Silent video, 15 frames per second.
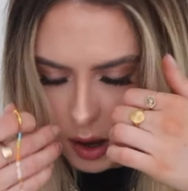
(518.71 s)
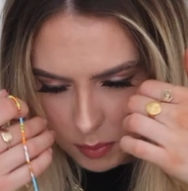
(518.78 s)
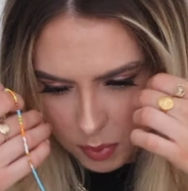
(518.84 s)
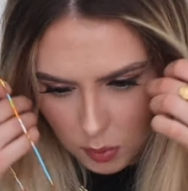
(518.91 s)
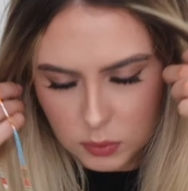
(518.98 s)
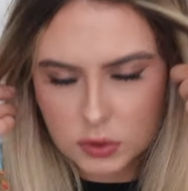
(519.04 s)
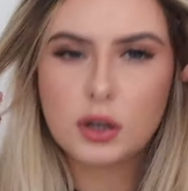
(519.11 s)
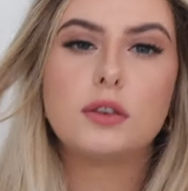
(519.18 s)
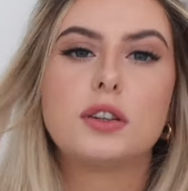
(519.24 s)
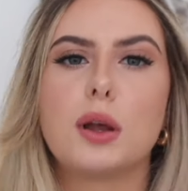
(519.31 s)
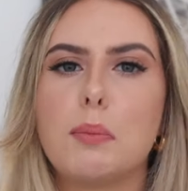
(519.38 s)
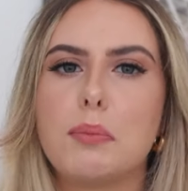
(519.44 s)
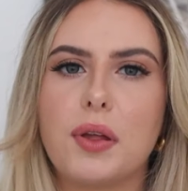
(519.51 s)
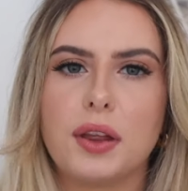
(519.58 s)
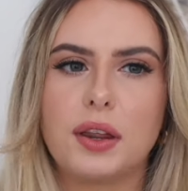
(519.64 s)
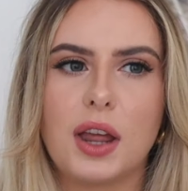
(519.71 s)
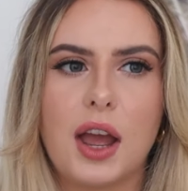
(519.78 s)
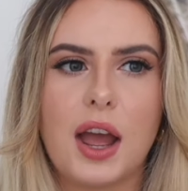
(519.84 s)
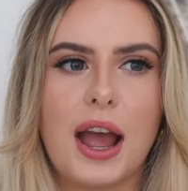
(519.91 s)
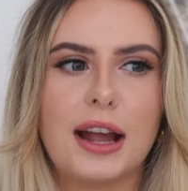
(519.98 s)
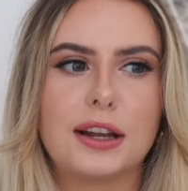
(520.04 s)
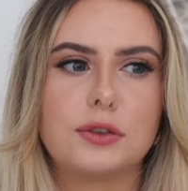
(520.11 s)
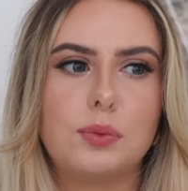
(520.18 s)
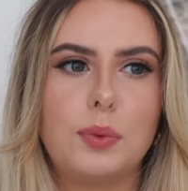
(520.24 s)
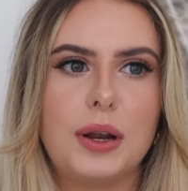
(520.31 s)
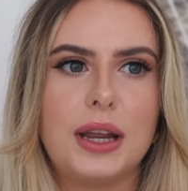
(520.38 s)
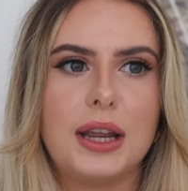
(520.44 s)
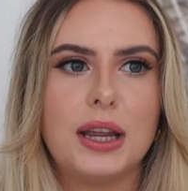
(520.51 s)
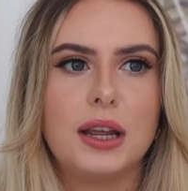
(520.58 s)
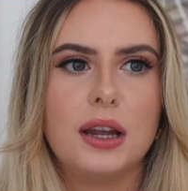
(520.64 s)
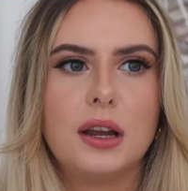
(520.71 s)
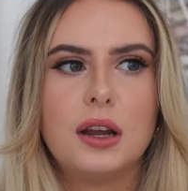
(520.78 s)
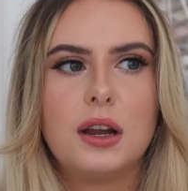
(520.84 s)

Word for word: but also something that as we